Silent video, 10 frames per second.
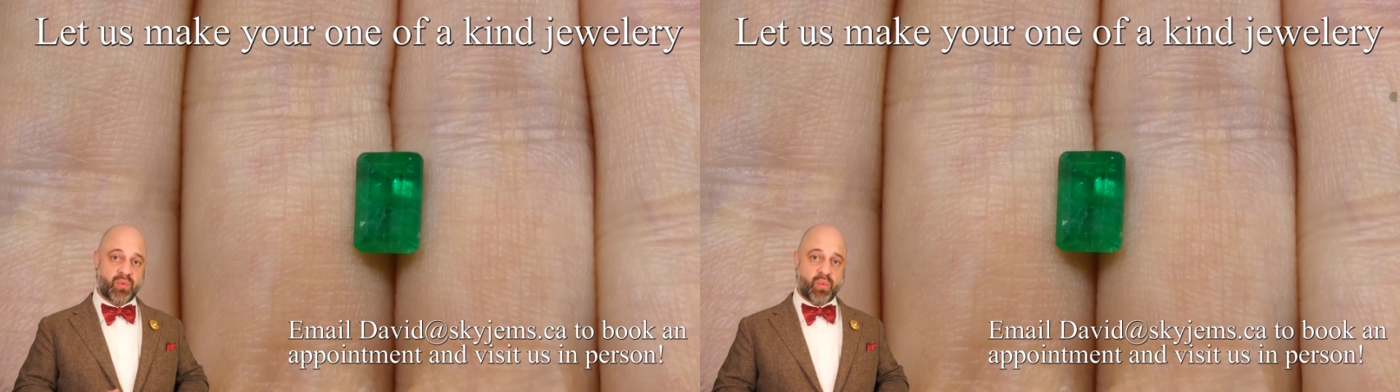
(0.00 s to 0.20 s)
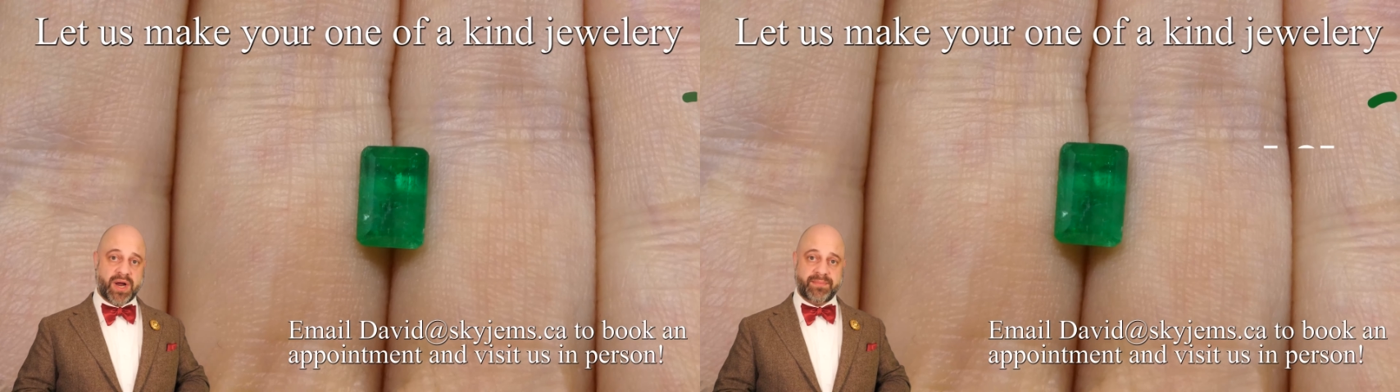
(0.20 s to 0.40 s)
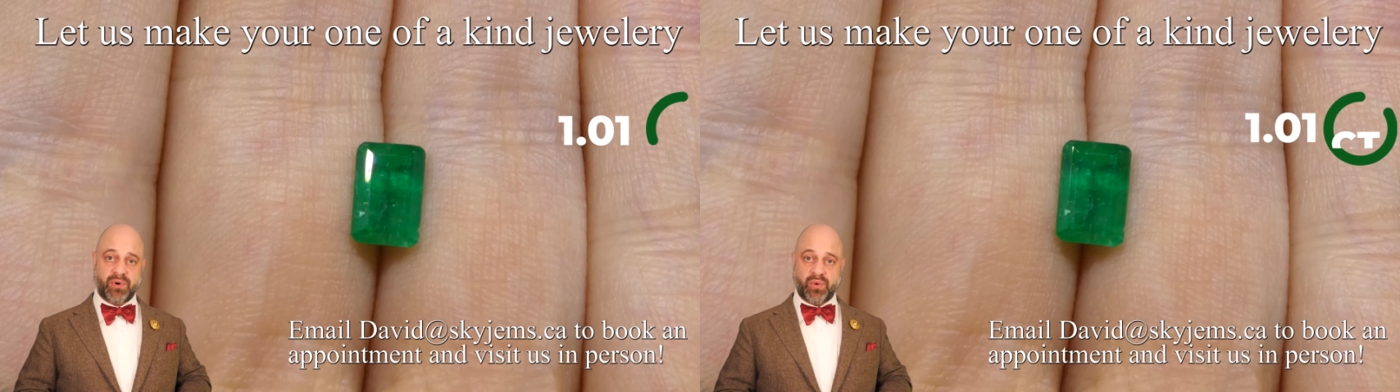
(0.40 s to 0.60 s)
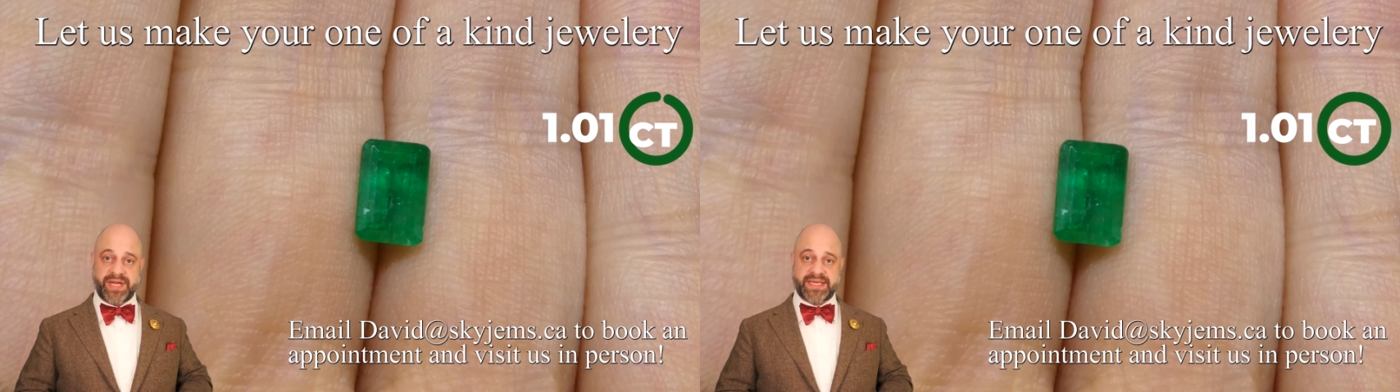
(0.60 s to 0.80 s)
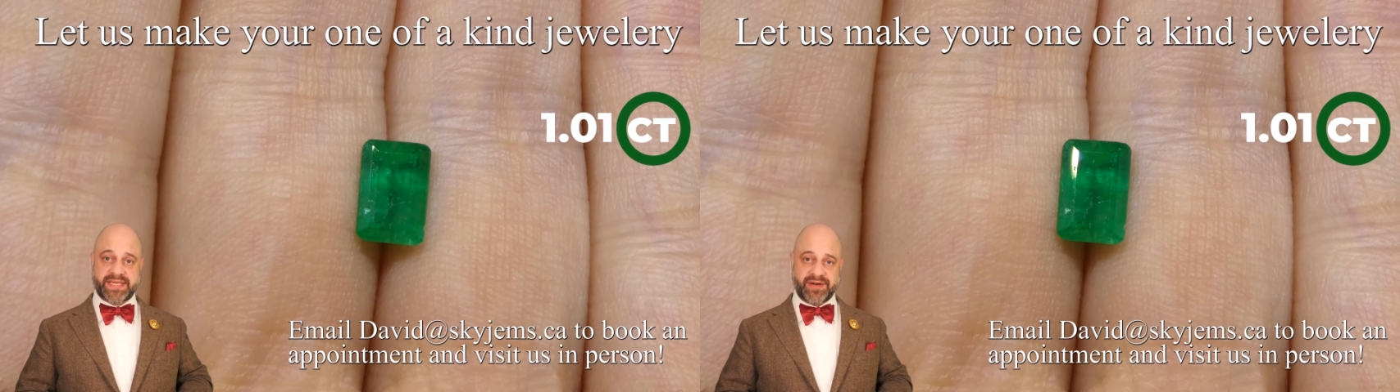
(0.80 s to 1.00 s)

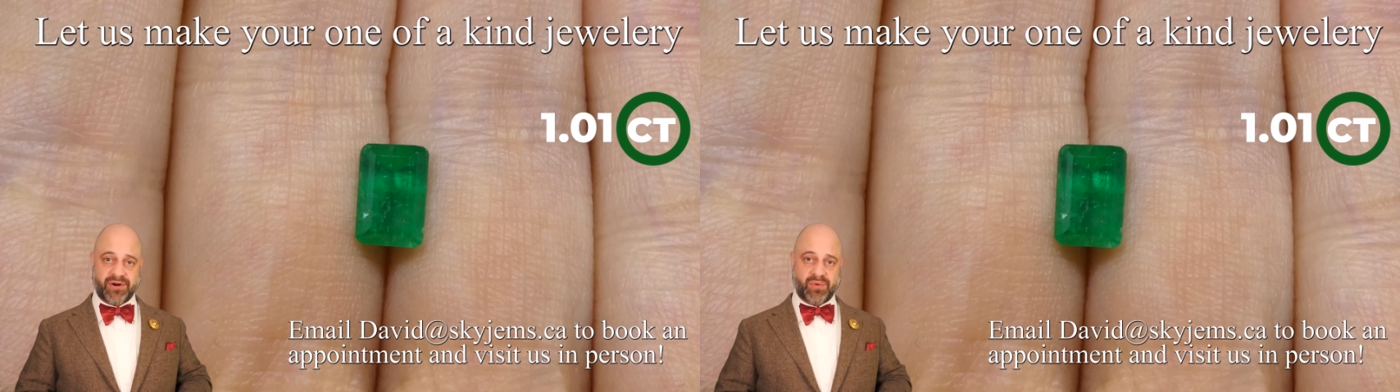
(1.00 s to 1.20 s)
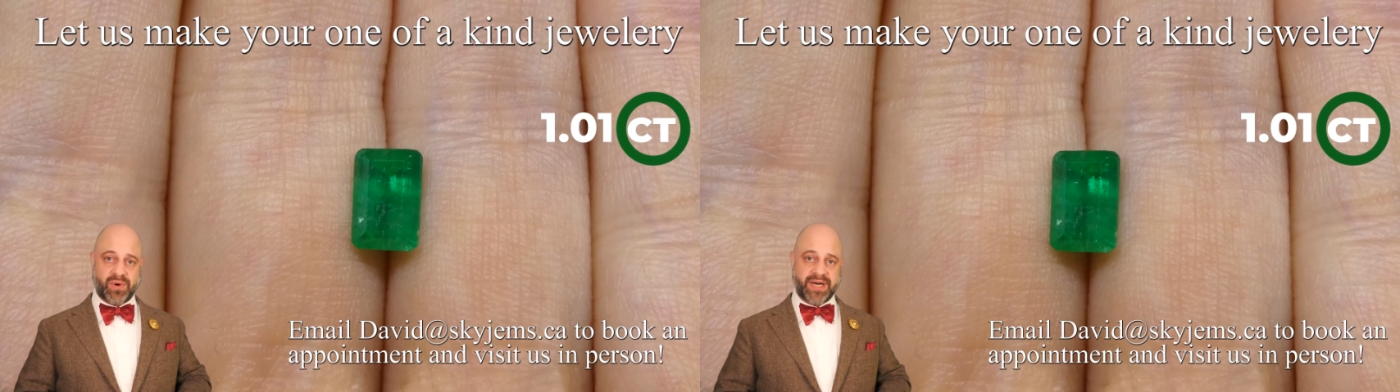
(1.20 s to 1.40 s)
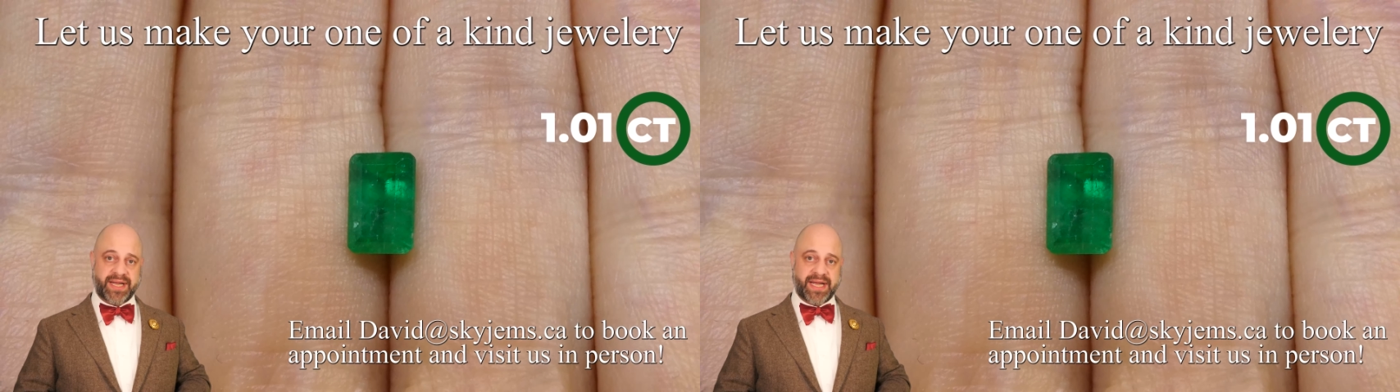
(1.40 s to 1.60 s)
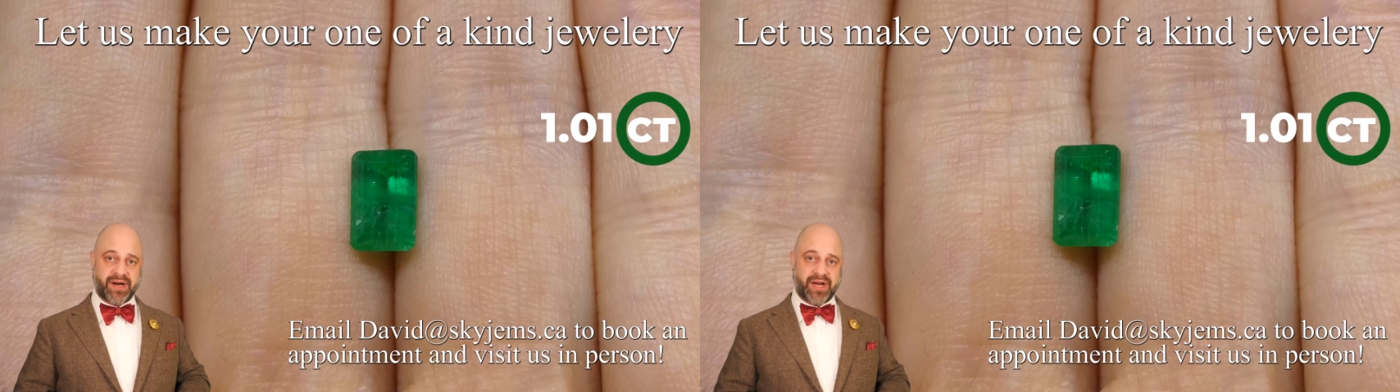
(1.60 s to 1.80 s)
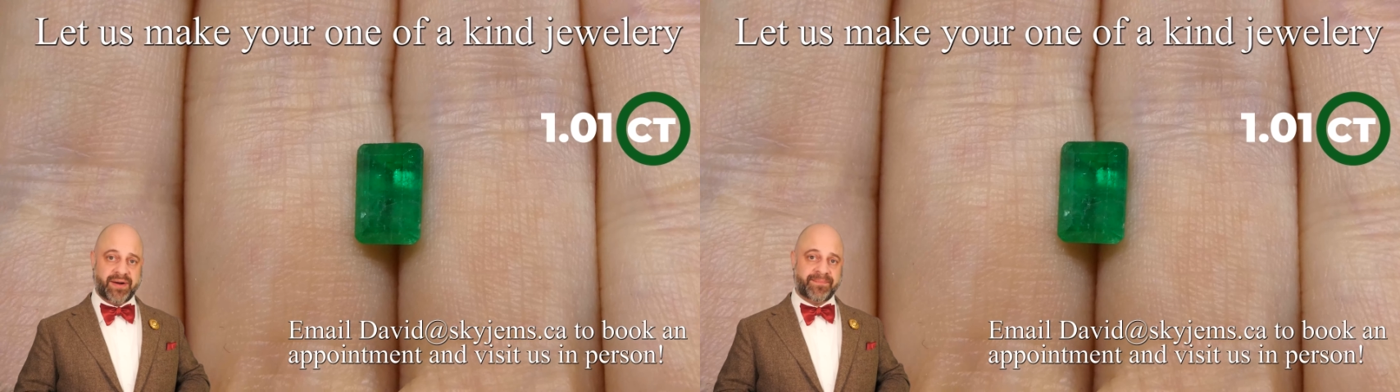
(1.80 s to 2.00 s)
1.01
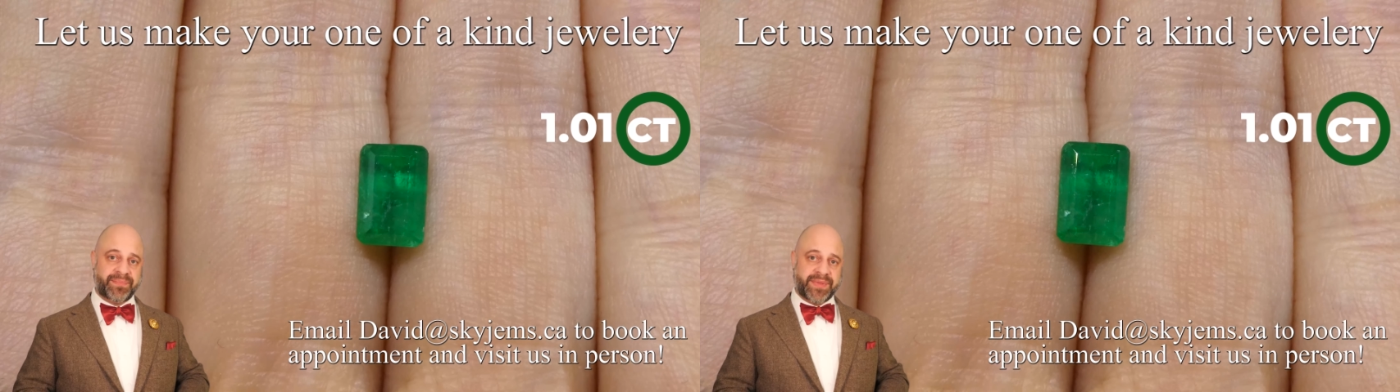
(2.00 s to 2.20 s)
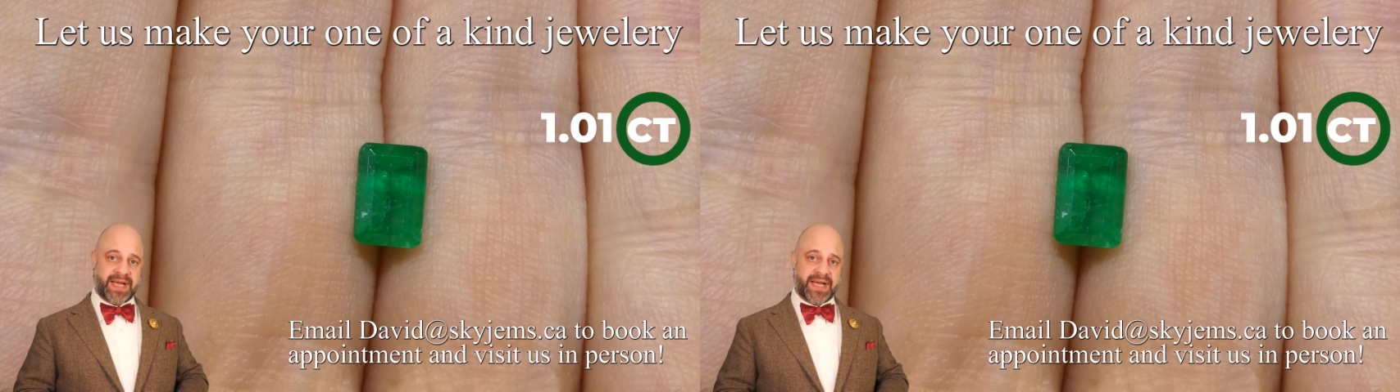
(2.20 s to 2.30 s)
carat